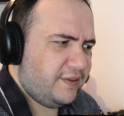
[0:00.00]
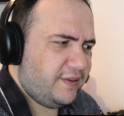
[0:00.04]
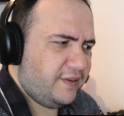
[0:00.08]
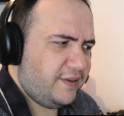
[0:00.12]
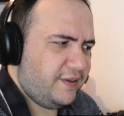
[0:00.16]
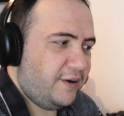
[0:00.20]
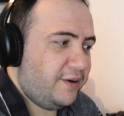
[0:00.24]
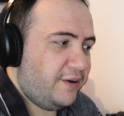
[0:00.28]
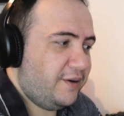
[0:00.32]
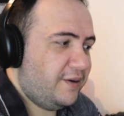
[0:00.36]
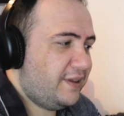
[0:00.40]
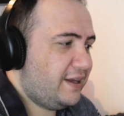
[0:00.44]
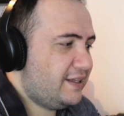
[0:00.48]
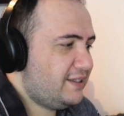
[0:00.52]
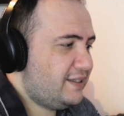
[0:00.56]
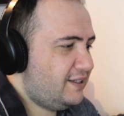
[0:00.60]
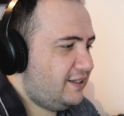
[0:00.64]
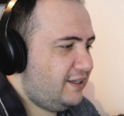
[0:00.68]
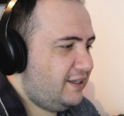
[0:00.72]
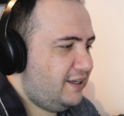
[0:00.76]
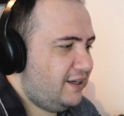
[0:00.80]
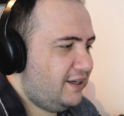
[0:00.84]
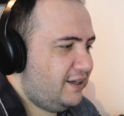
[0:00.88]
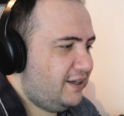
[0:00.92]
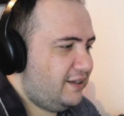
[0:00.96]
Oh, that's
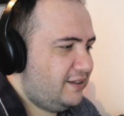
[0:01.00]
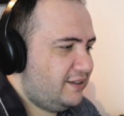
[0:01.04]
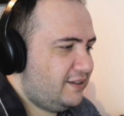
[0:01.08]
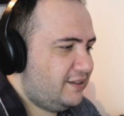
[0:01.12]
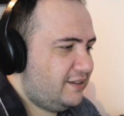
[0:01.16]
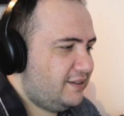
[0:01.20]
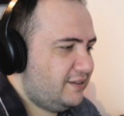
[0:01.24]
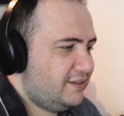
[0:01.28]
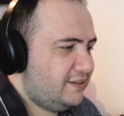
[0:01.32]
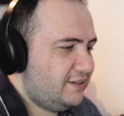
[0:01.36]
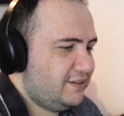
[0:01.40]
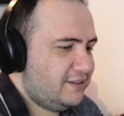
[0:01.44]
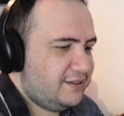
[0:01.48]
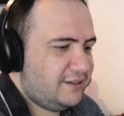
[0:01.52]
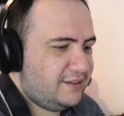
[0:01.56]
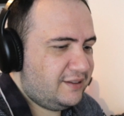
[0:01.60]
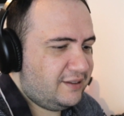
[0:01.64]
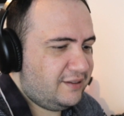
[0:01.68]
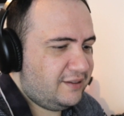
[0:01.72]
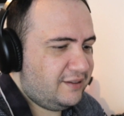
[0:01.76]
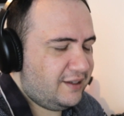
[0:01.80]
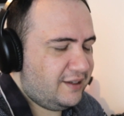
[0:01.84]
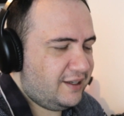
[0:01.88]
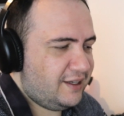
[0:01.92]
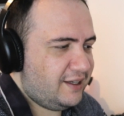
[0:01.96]
the end.
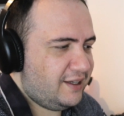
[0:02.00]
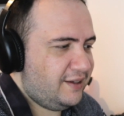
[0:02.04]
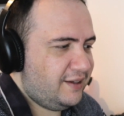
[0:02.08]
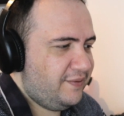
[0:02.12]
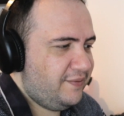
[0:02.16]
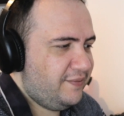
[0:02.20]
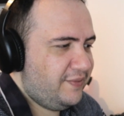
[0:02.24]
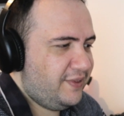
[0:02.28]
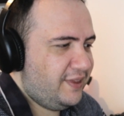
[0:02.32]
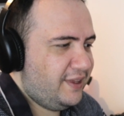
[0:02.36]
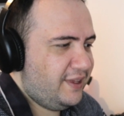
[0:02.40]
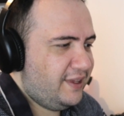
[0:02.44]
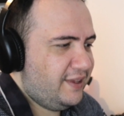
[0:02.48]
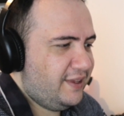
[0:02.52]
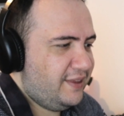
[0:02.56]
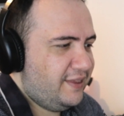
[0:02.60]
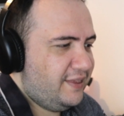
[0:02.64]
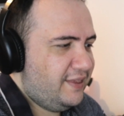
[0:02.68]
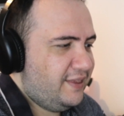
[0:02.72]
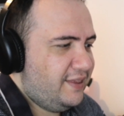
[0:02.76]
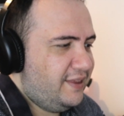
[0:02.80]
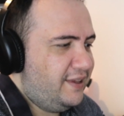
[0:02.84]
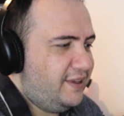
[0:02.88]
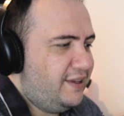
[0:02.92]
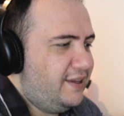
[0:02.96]
Oh, okay.
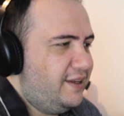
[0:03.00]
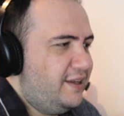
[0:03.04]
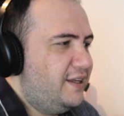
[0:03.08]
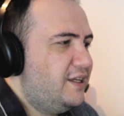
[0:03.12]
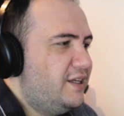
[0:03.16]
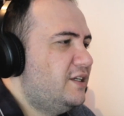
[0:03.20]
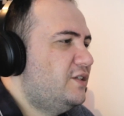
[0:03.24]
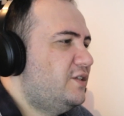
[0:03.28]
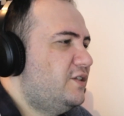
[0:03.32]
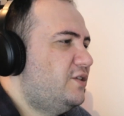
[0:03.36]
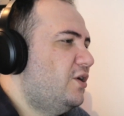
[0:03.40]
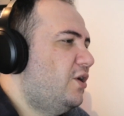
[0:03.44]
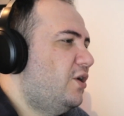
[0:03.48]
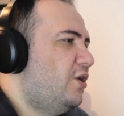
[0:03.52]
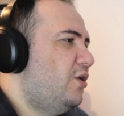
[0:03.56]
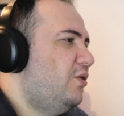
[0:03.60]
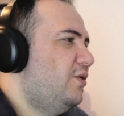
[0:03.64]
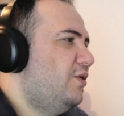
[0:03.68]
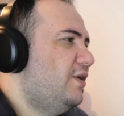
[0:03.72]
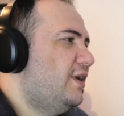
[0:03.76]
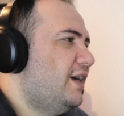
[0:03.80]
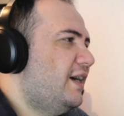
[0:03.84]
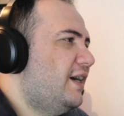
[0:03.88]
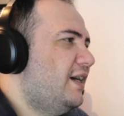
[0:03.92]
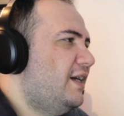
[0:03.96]
So,
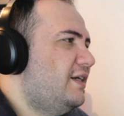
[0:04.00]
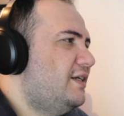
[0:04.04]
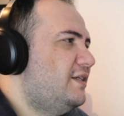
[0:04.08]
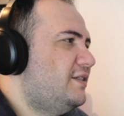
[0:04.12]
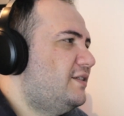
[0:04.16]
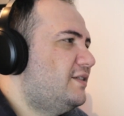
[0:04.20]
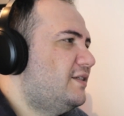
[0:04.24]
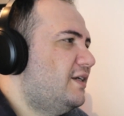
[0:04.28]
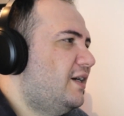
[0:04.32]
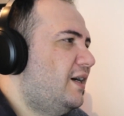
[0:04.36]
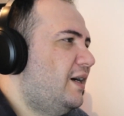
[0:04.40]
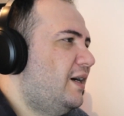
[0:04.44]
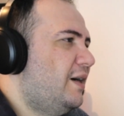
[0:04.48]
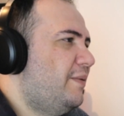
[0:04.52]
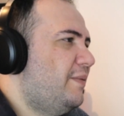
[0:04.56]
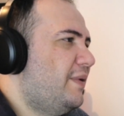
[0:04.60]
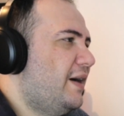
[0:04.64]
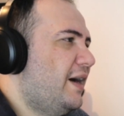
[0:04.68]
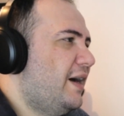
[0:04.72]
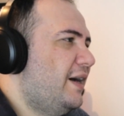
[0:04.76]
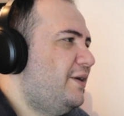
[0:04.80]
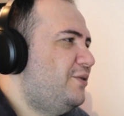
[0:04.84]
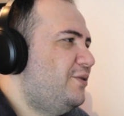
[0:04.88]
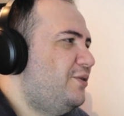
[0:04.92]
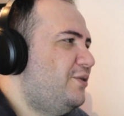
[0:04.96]
guys,
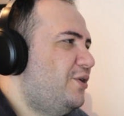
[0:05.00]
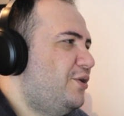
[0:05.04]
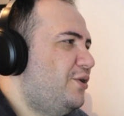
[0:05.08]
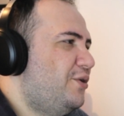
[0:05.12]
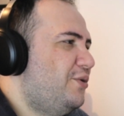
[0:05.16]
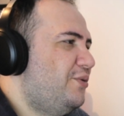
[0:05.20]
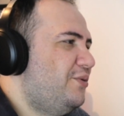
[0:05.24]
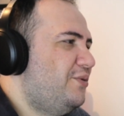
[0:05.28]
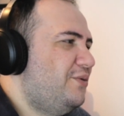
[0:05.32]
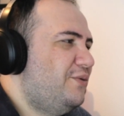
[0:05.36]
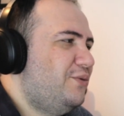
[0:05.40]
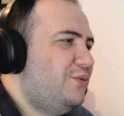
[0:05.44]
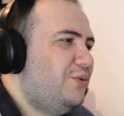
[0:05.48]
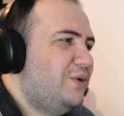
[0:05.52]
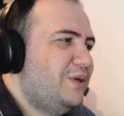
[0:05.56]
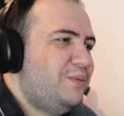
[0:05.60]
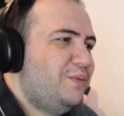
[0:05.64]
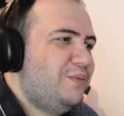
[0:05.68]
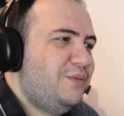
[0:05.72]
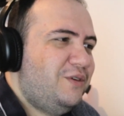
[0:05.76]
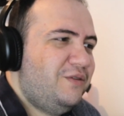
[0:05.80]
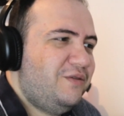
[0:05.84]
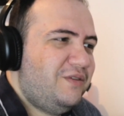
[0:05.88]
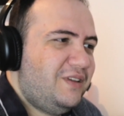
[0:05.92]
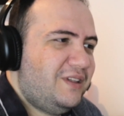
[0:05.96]
I don't know what
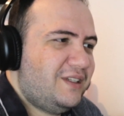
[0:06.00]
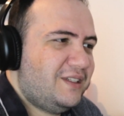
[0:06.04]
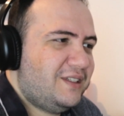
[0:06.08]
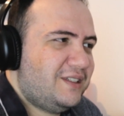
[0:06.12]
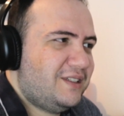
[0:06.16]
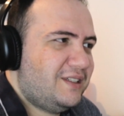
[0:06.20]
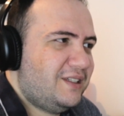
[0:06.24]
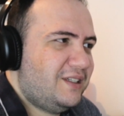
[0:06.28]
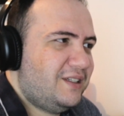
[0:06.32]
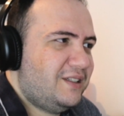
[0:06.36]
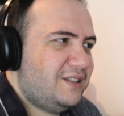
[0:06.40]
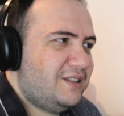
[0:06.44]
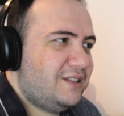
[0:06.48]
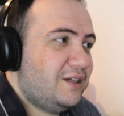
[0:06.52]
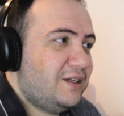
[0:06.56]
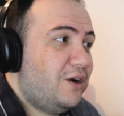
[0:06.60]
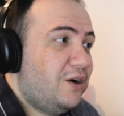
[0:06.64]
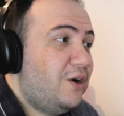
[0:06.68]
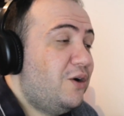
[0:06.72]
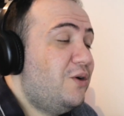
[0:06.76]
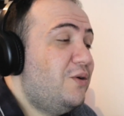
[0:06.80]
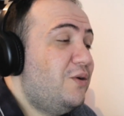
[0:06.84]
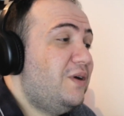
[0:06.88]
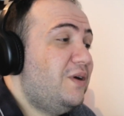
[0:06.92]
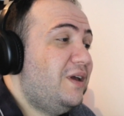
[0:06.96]
movie this is.
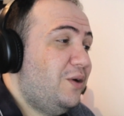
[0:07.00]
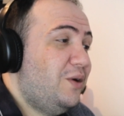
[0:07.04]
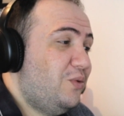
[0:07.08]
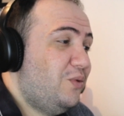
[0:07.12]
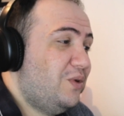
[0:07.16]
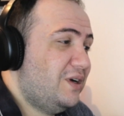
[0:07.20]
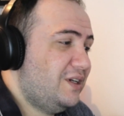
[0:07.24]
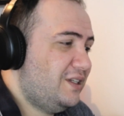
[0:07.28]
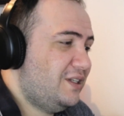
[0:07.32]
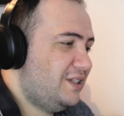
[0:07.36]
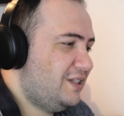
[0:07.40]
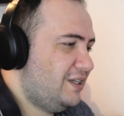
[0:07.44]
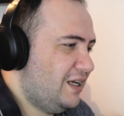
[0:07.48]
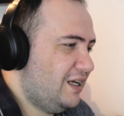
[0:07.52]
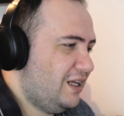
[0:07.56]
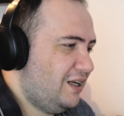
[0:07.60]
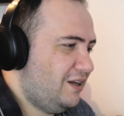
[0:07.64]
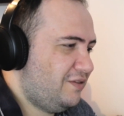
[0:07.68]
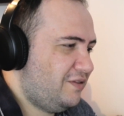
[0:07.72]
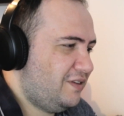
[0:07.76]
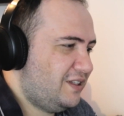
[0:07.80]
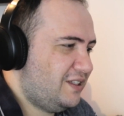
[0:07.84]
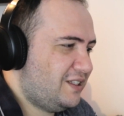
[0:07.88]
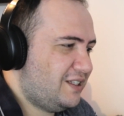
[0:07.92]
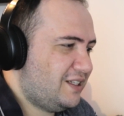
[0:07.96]
Oh, it was an
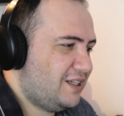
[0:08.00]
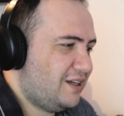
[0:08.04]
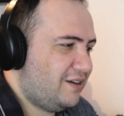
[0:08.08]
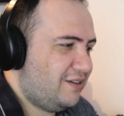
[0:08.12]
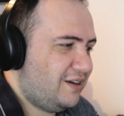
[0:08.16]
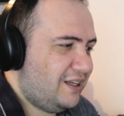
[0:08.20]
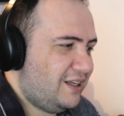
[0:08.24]
elephant sound.